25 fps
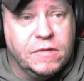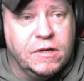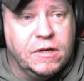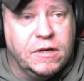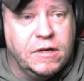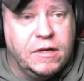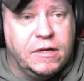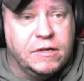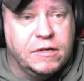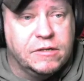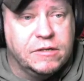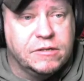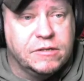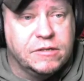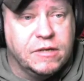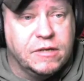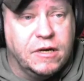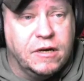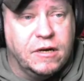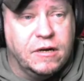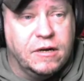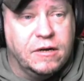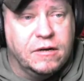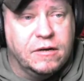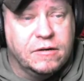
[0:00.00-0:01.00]
It is
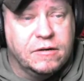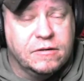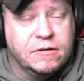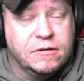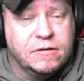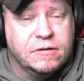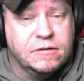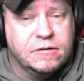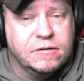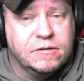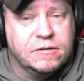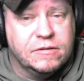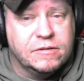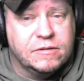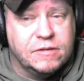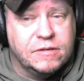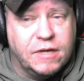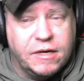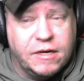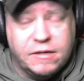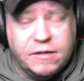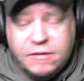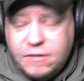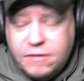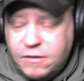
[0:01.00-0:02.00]

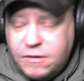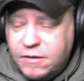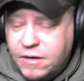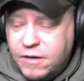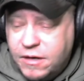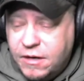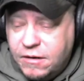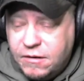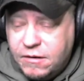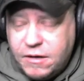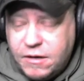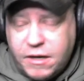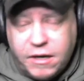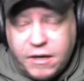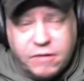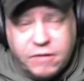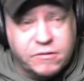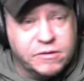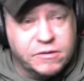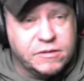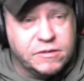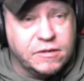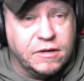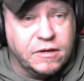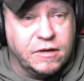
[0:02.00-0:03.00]
9:30 here in
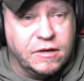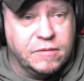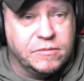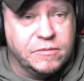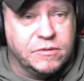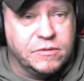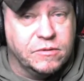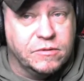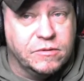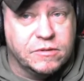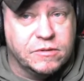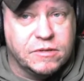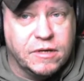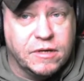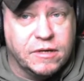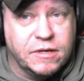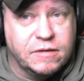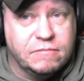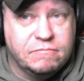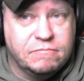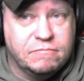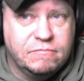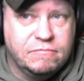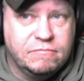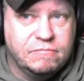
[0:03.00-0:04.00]
Anchorage time, so it's like,
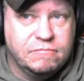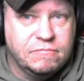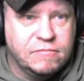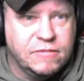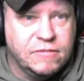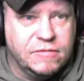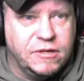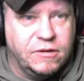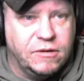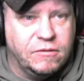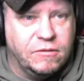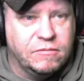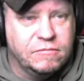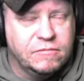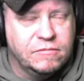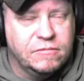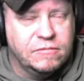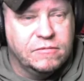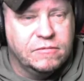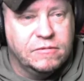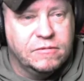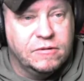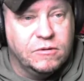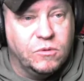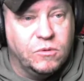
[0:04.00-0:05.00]

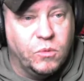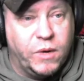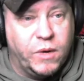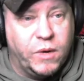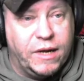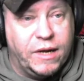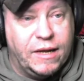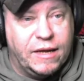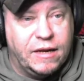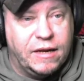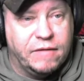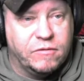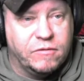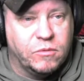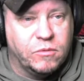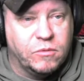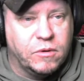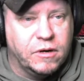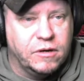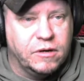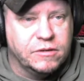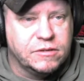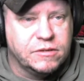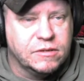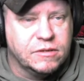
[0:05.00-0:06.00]
way late
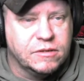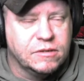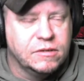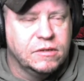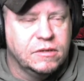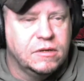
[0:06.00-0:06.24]
everywhere else.